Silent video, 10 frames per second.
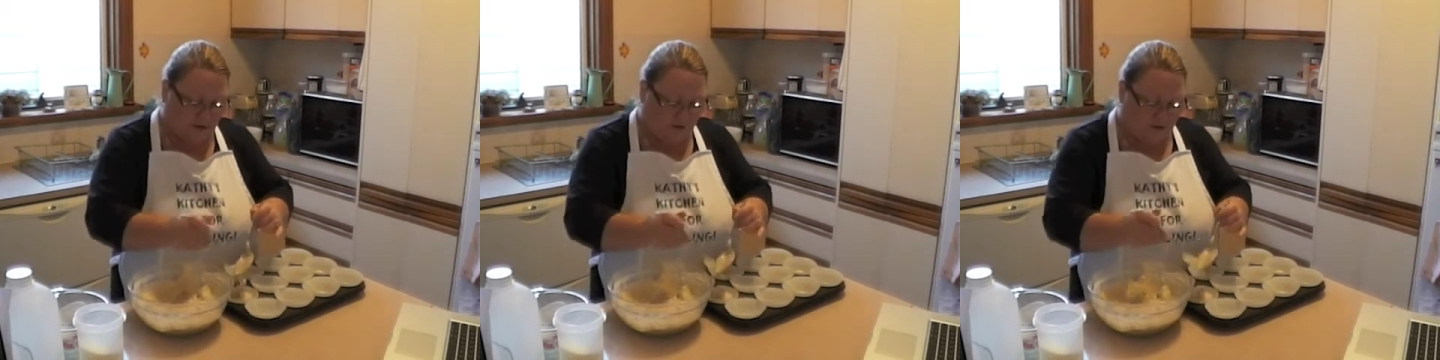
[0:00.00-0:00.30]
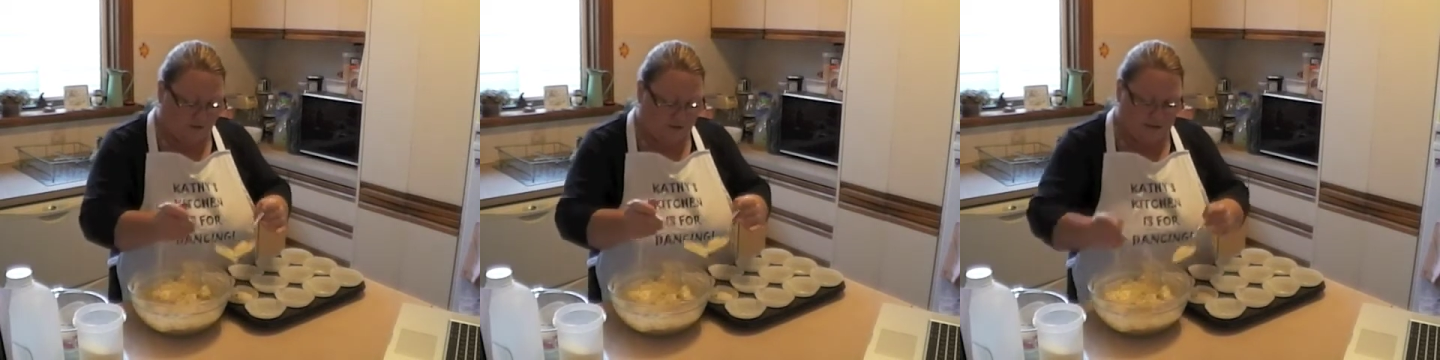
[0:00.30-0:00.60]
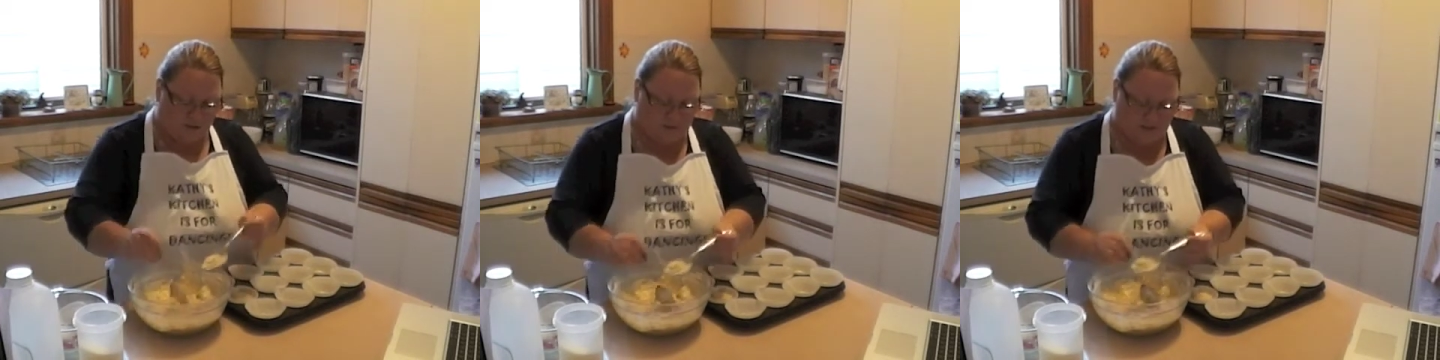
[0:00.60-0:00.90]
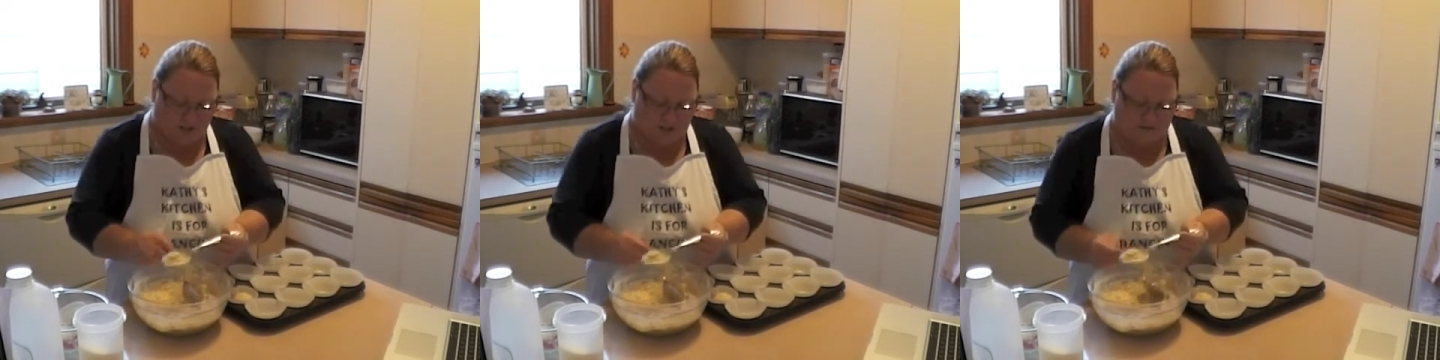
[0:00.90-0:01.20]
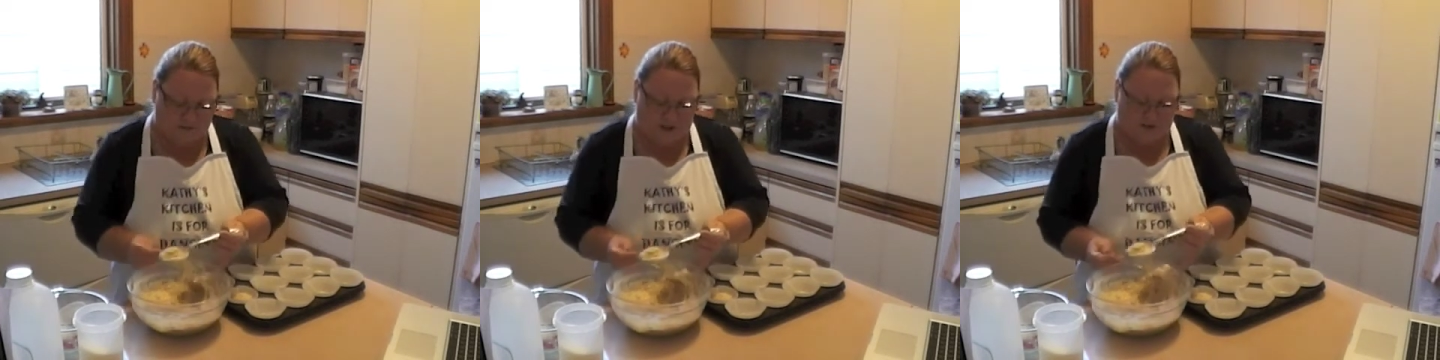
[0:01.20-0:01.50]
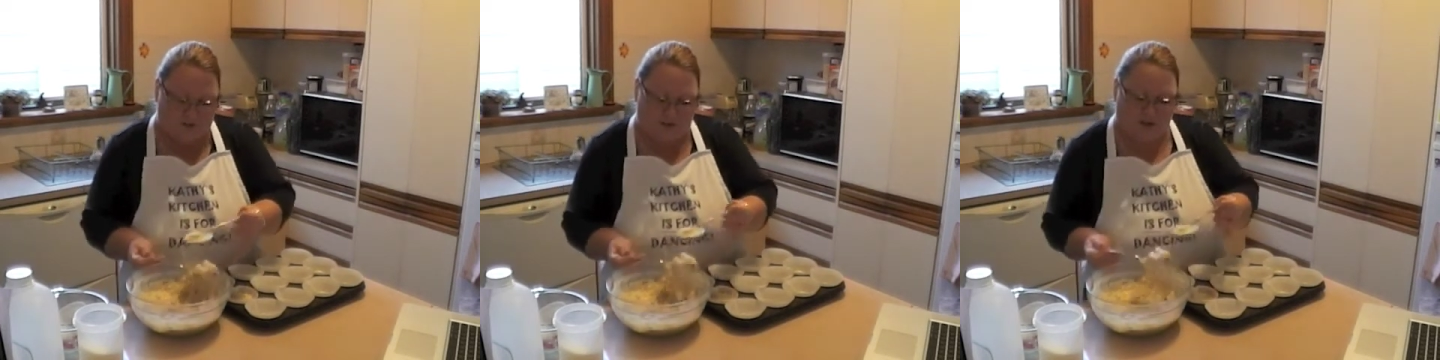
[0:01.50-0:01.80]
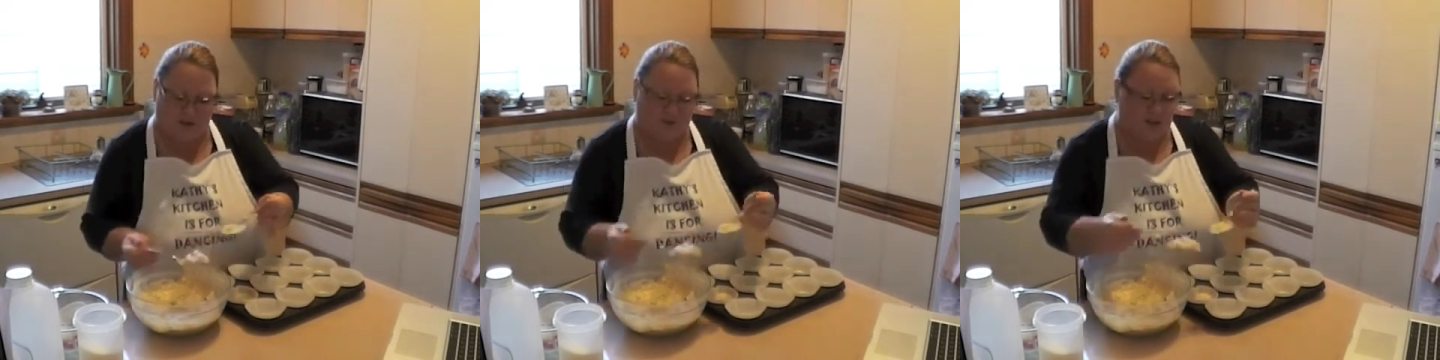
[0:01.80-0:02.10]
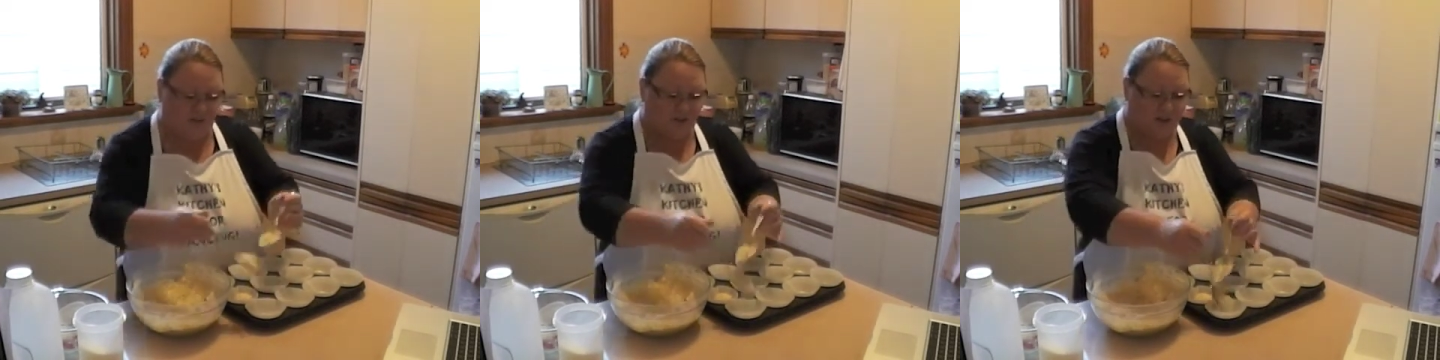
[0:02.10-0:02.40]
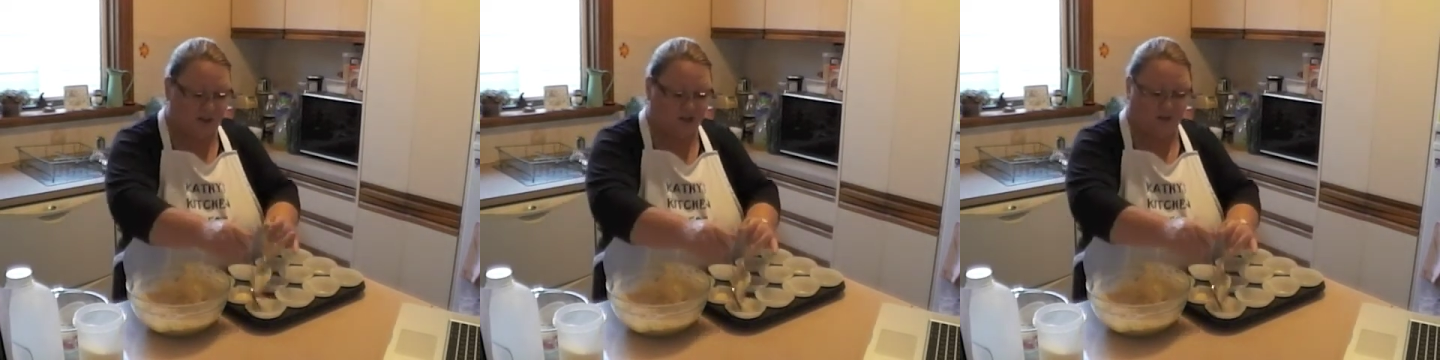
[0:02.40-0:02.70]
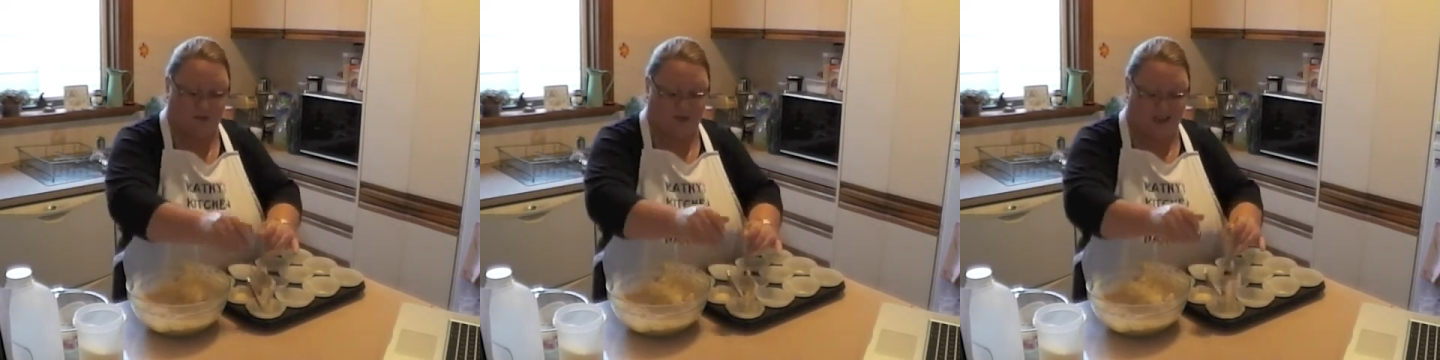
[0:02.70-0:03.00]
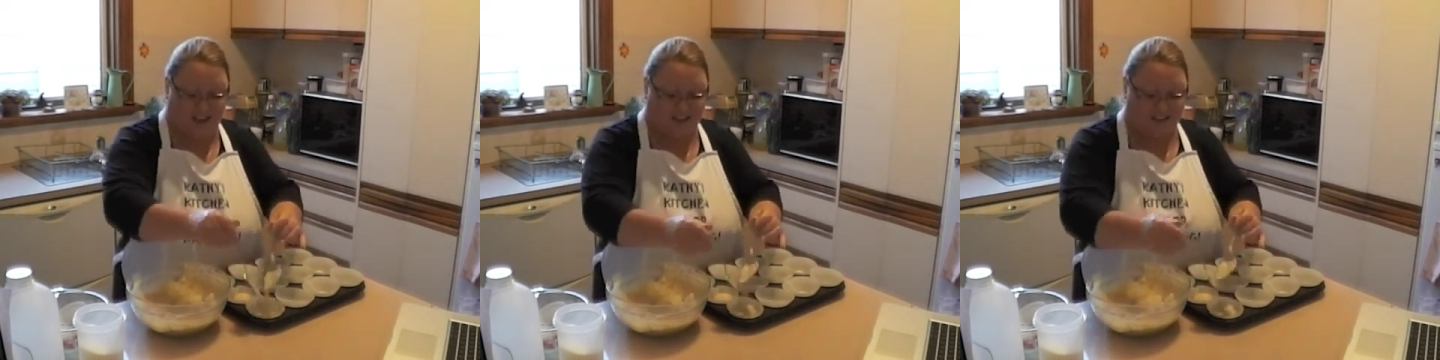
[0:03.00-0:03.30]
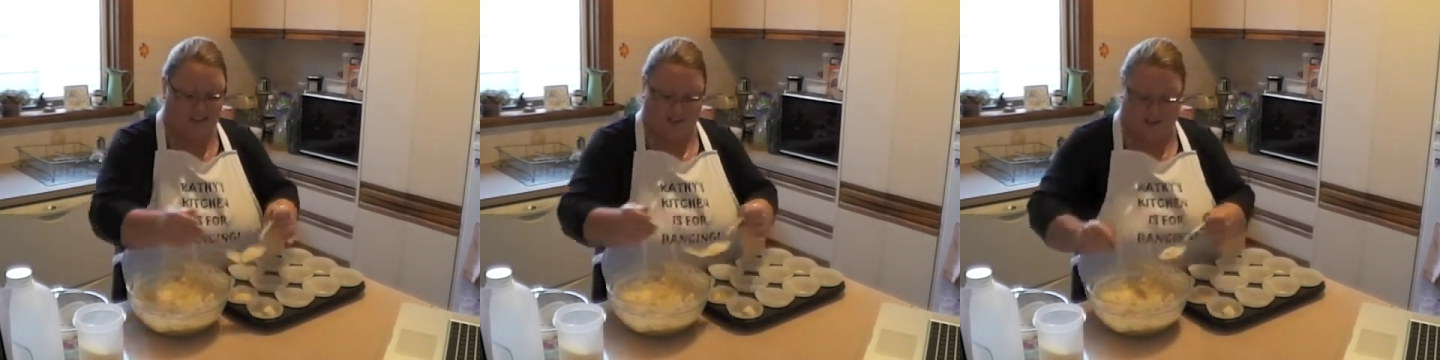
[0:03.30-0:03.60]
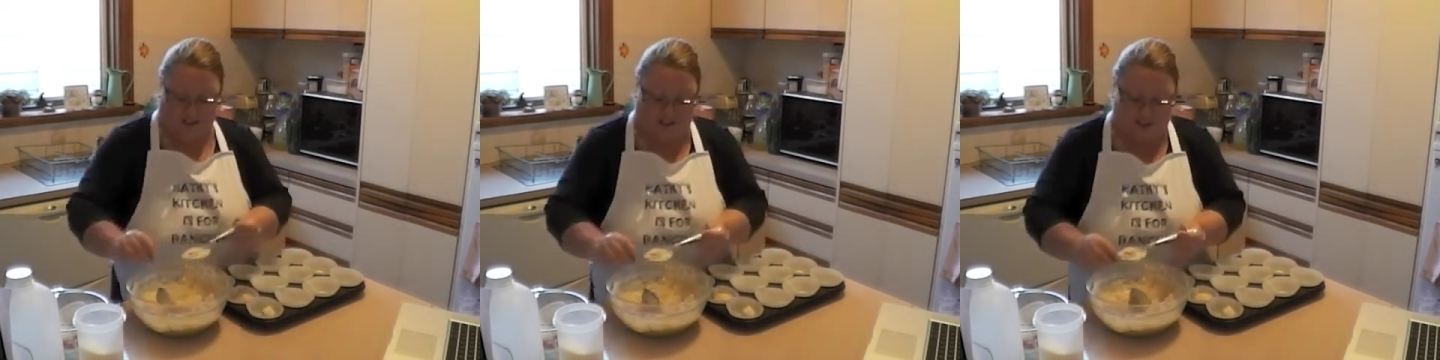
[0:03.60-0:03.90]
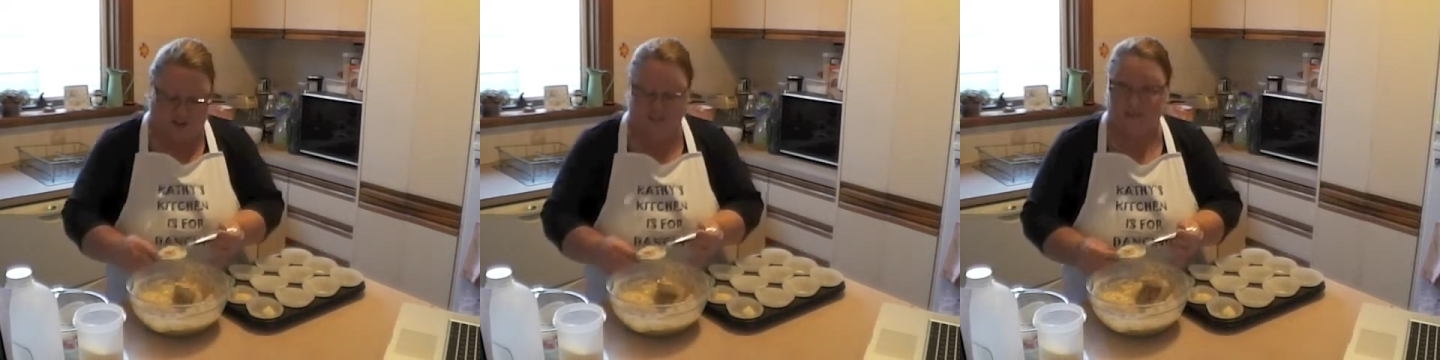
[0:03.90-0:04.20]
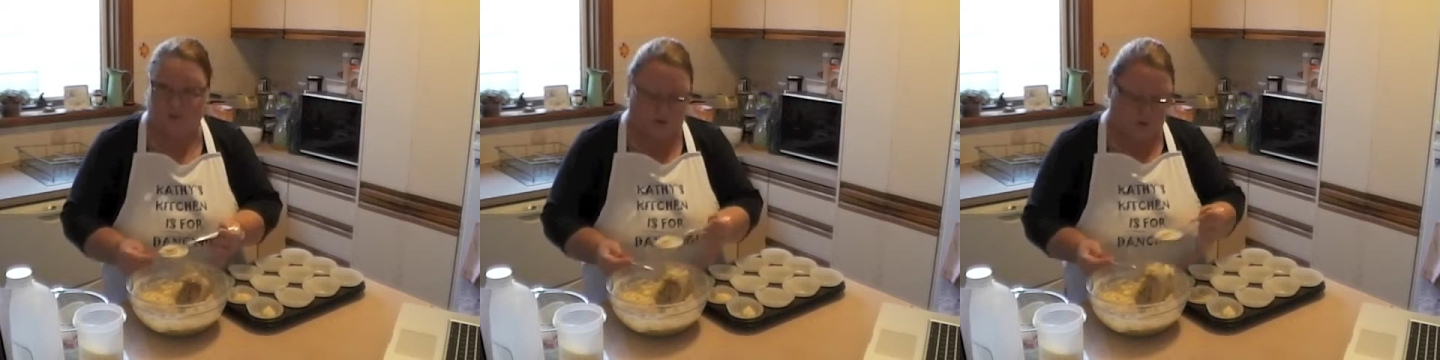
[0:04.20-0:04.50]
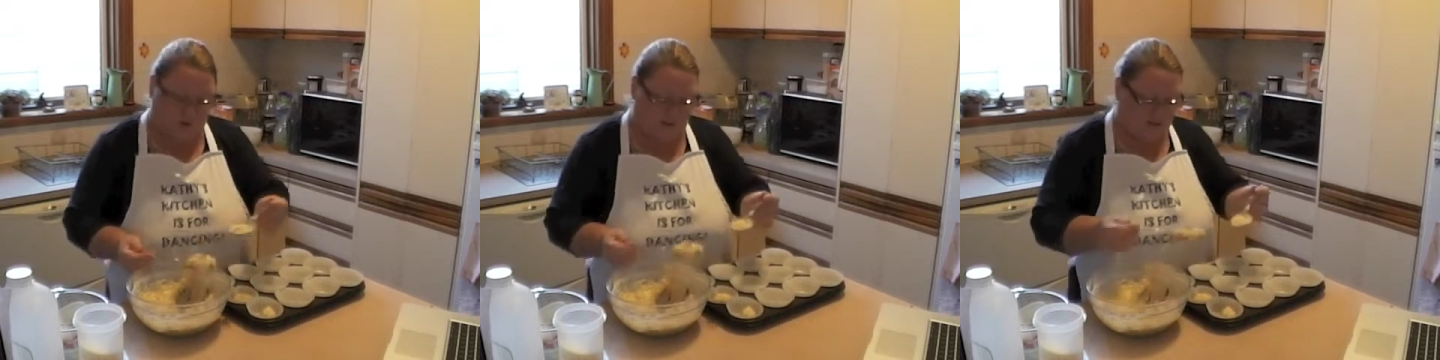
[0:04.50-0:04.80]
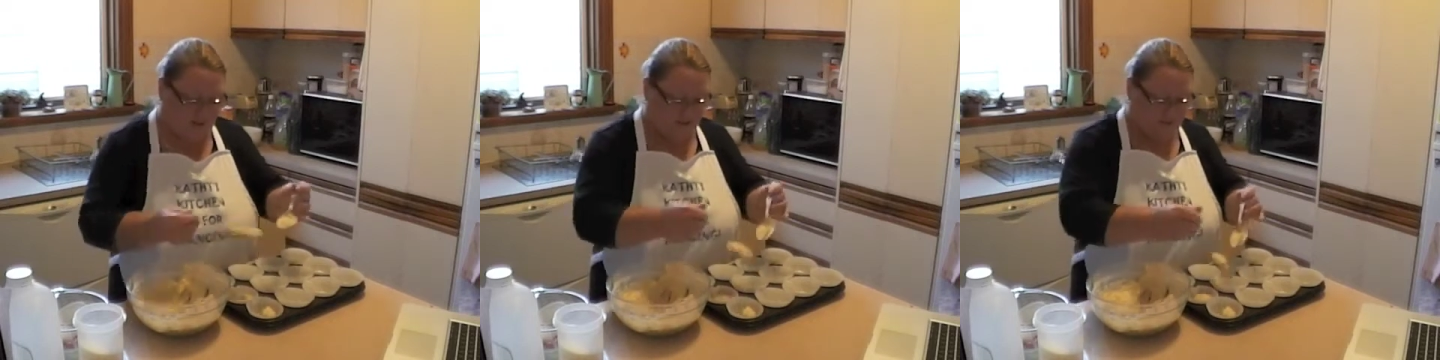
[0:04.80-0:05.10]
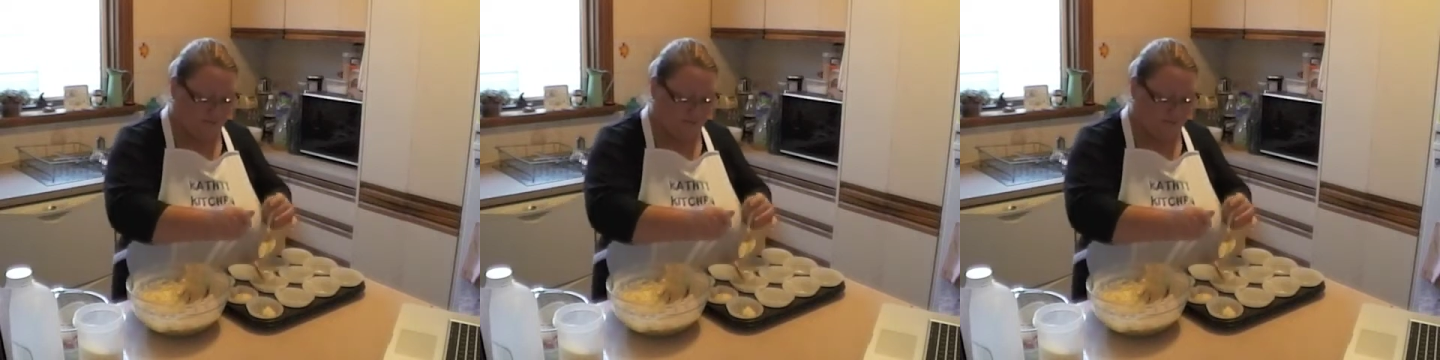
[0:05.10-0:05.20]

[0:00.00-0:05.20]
Then if there's any mixture left over, you can evenly distribute that into the smaller ones.